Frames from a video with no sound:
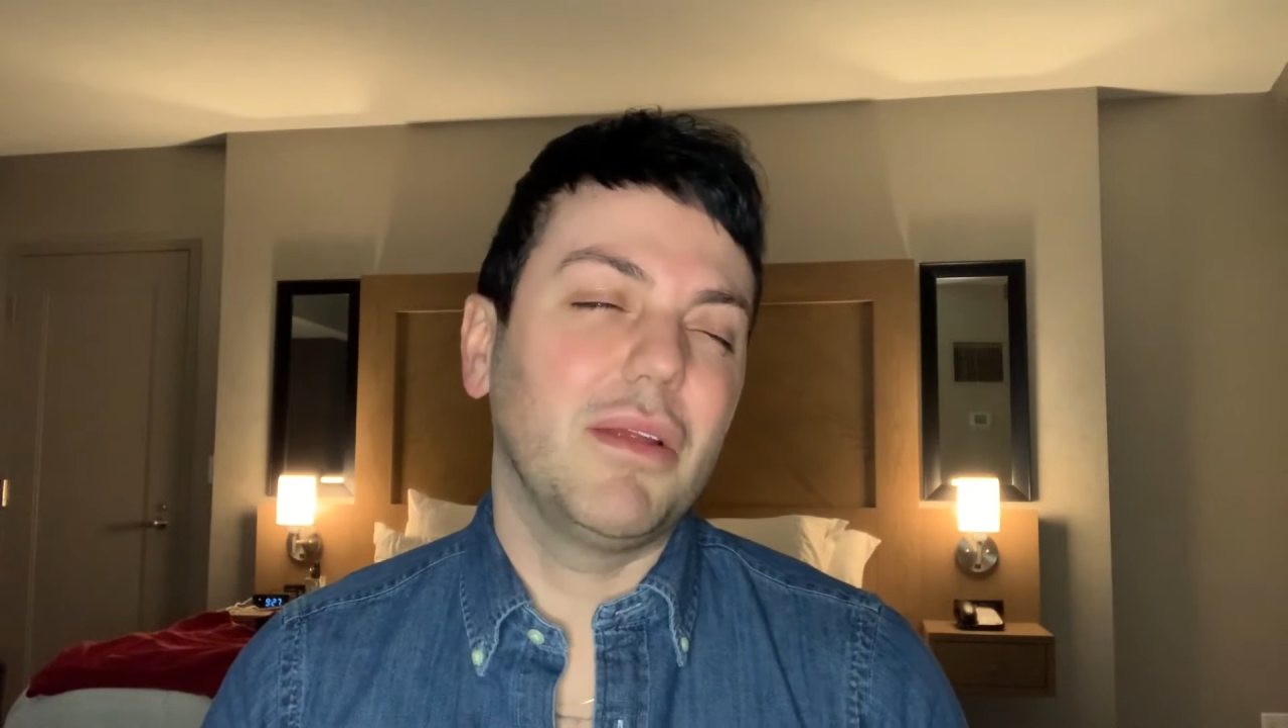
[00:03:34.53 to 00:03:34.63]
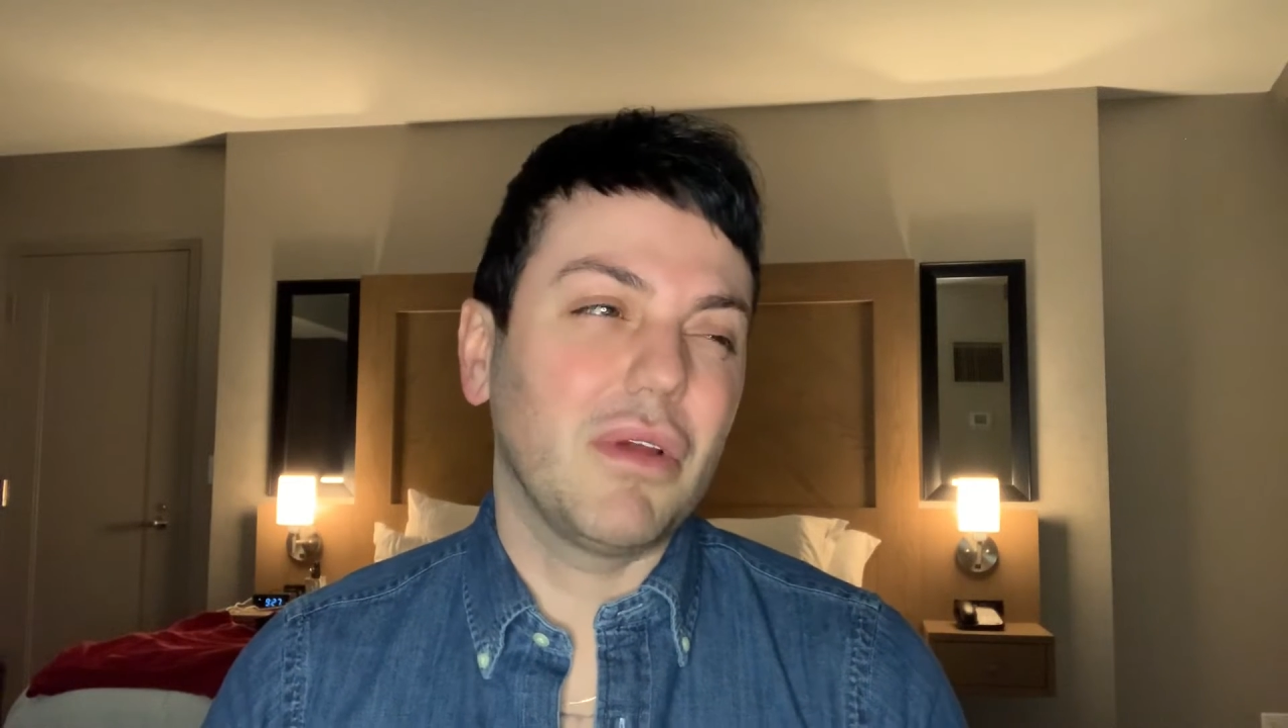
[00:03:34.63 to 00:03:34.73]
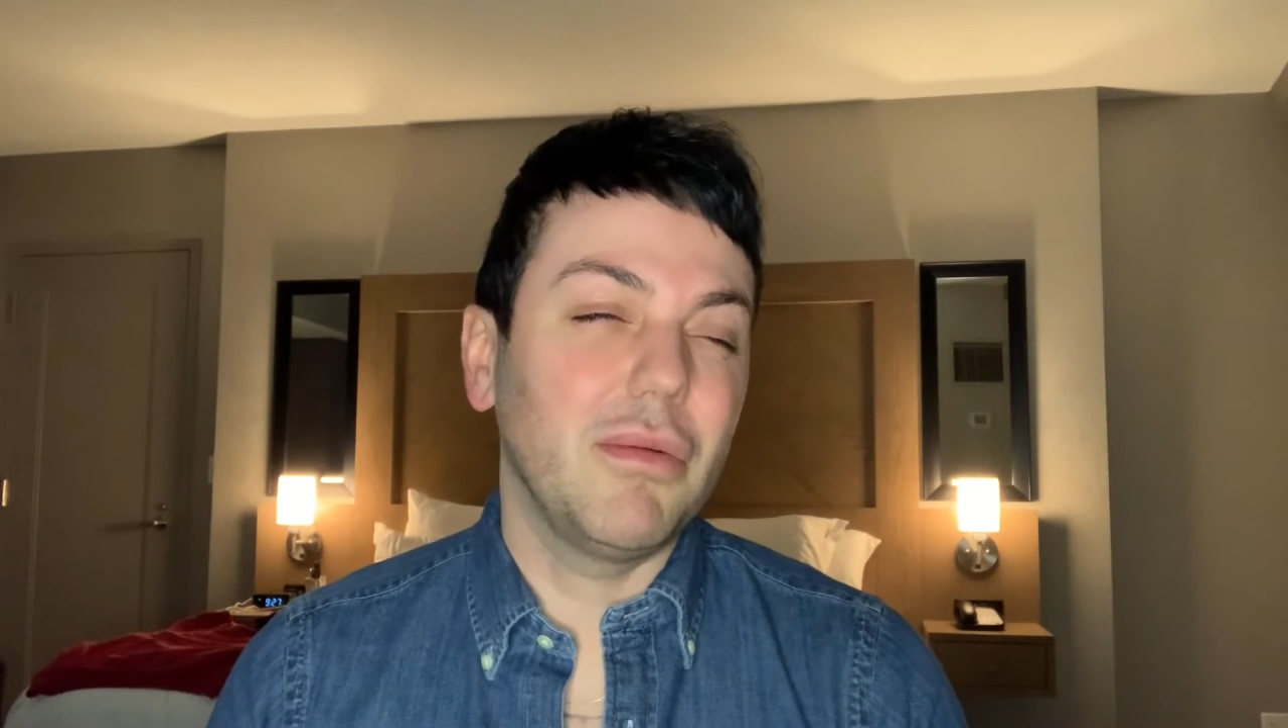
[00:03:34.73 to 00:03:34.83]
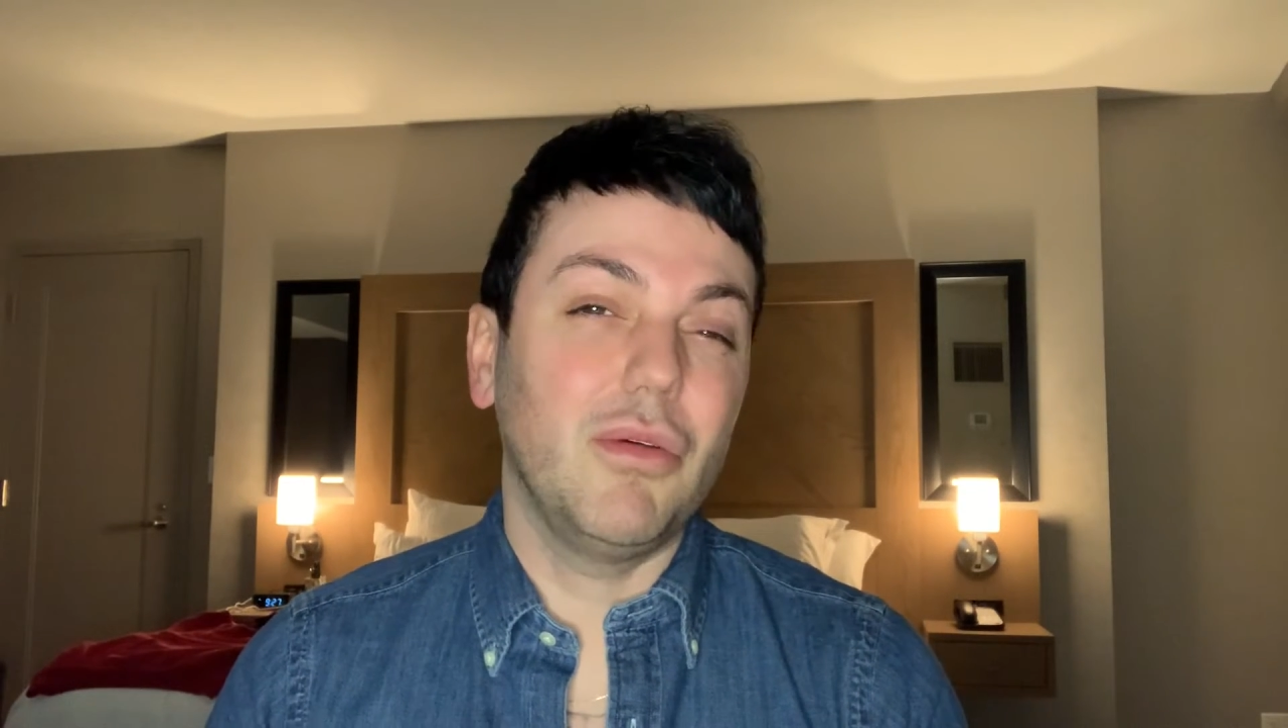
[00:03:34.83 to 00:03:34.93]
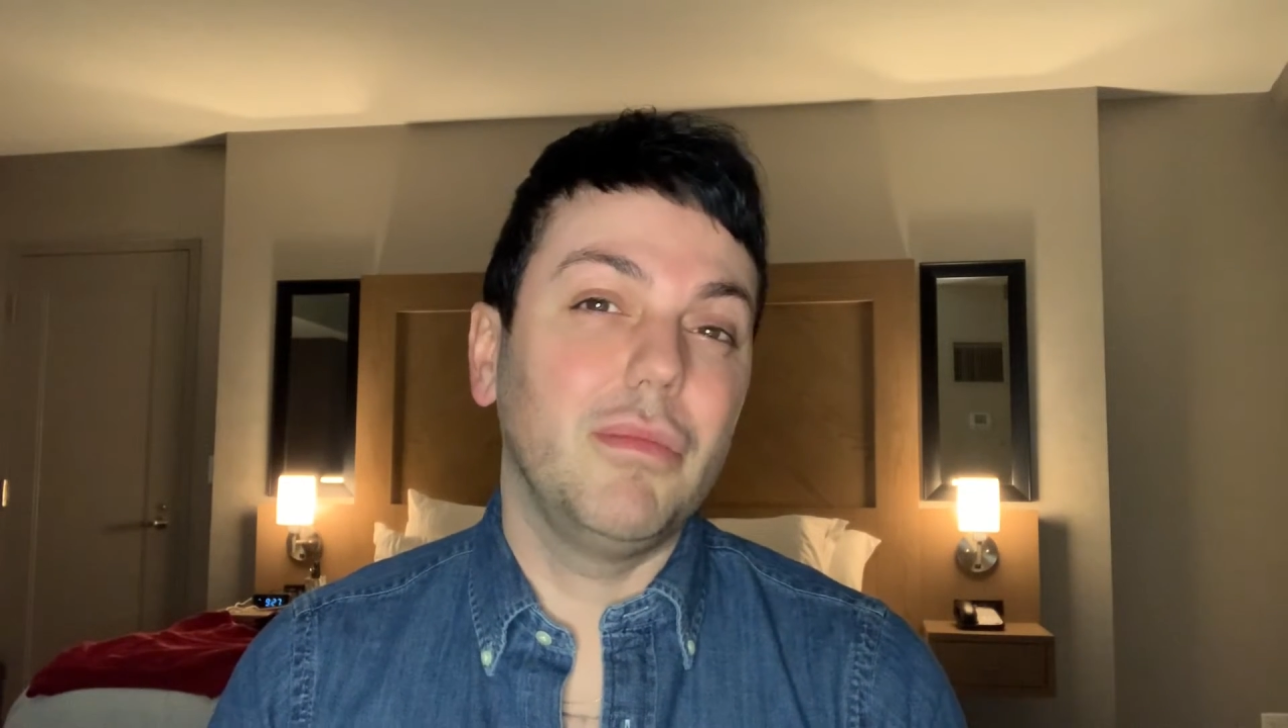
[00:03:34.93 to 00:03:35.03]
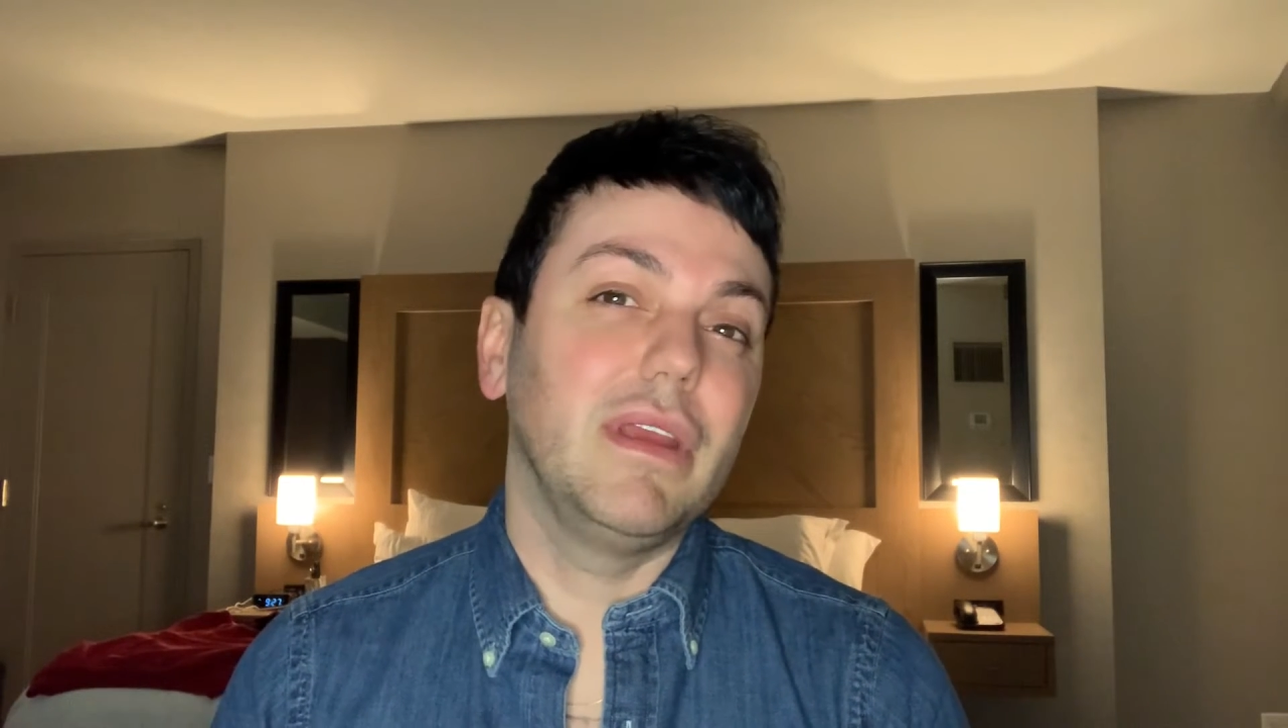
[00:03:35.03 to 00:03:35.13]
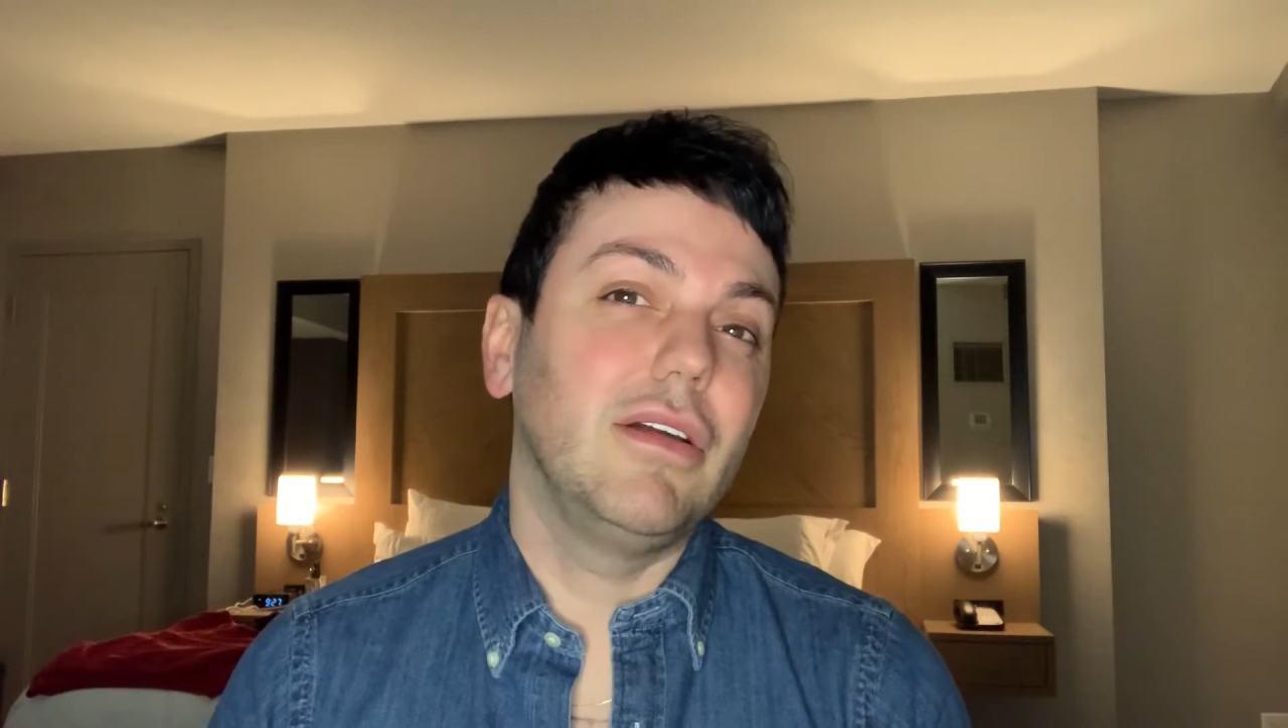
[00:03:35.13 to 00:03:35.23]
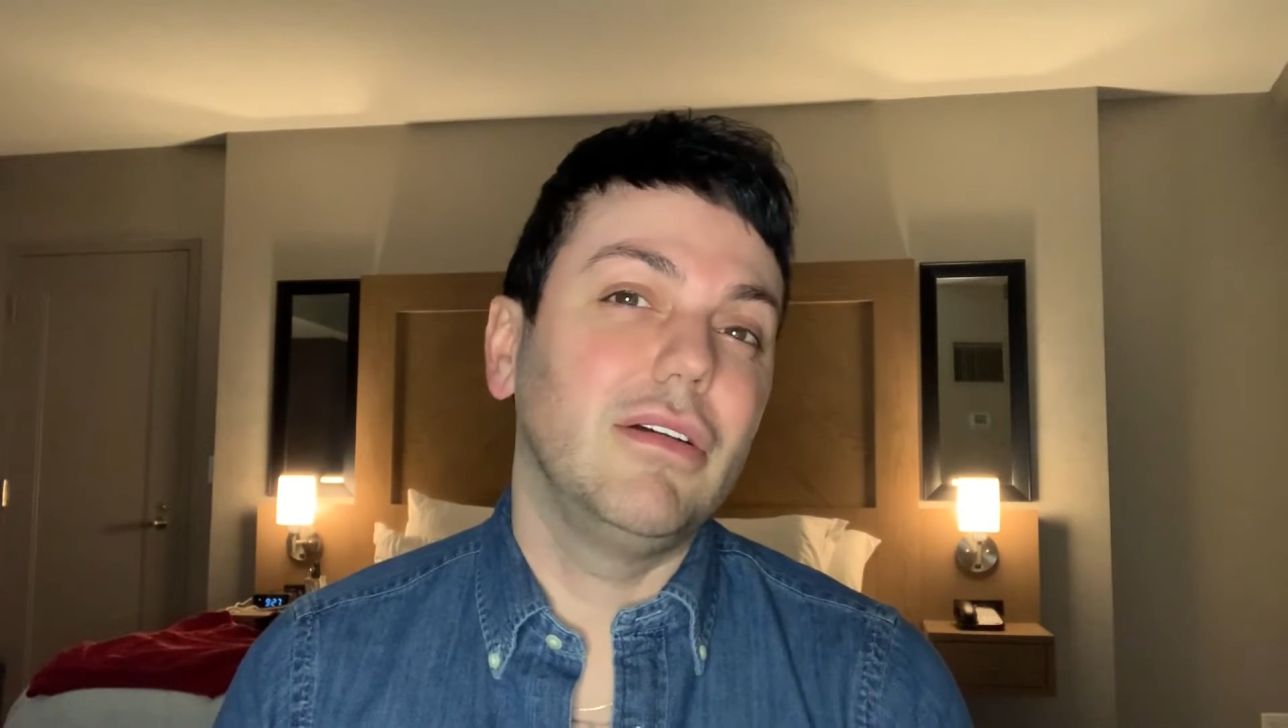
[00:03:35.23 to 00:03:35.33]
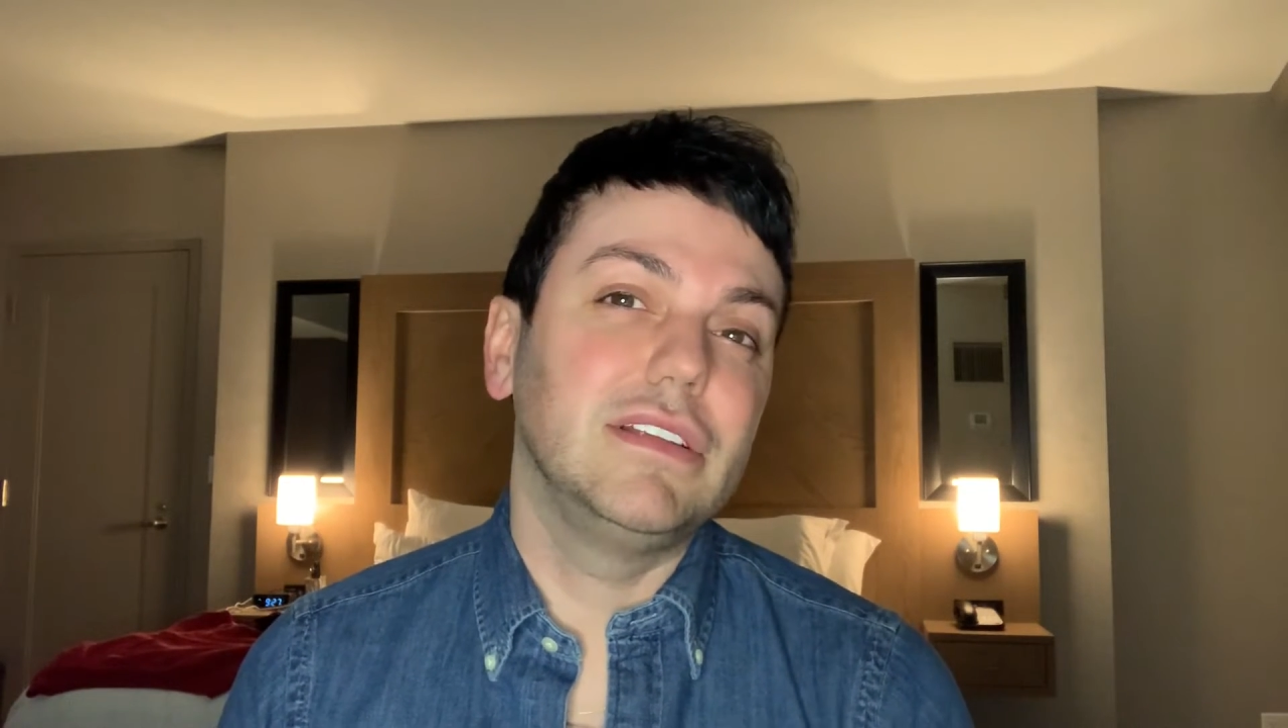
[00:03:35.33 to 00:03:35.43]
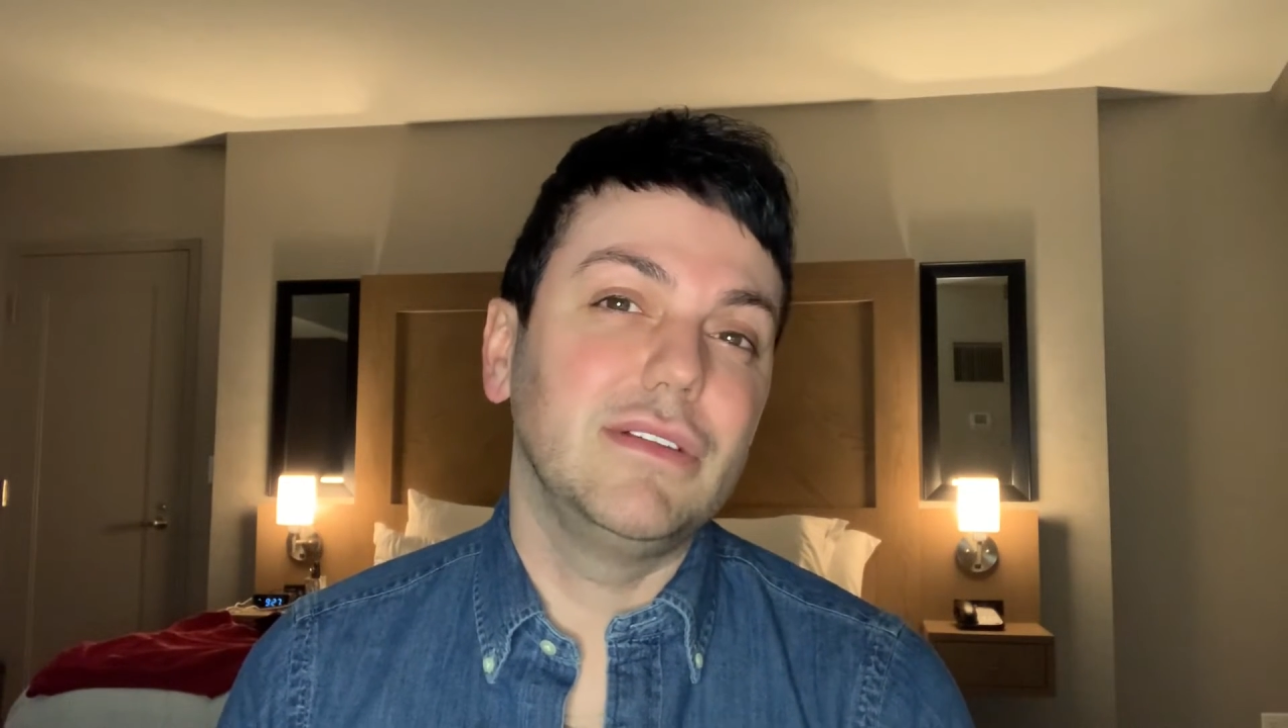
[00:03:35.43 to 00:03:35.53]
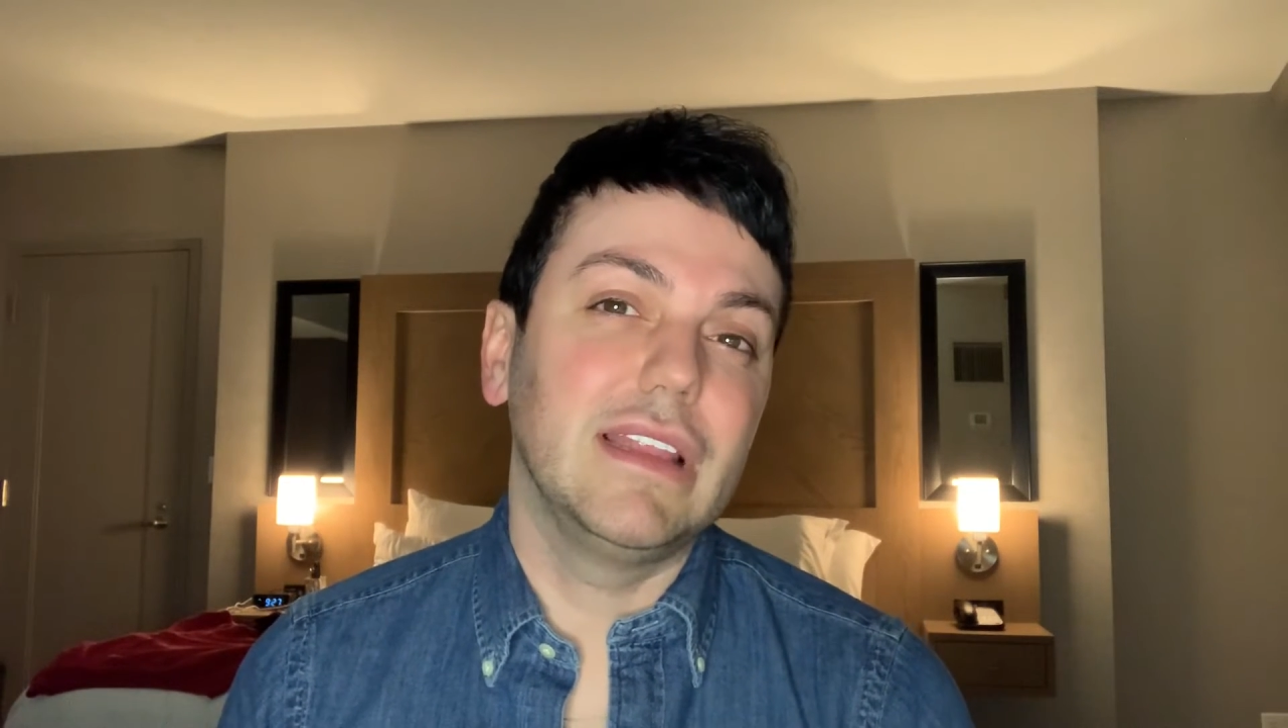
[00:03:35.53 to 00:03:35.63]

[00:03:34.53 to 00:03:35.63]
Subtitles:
I probably won't be doing